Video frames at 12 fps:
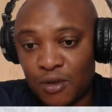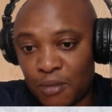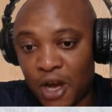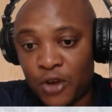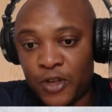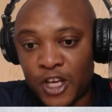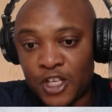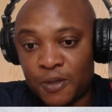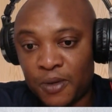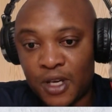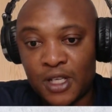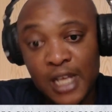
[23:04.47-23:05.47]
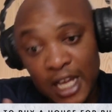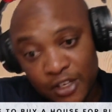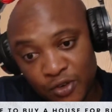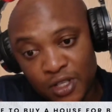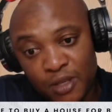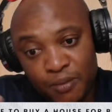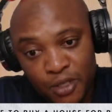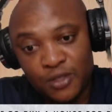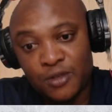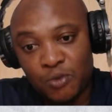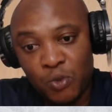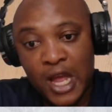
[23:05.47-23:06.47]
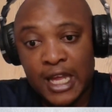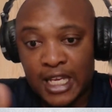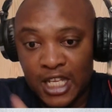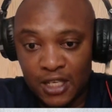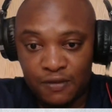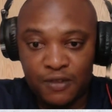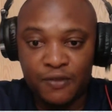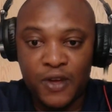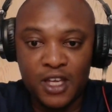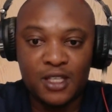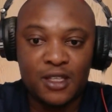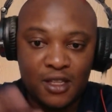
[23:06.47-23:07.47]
in my own experience, I'd already bought where I lived first,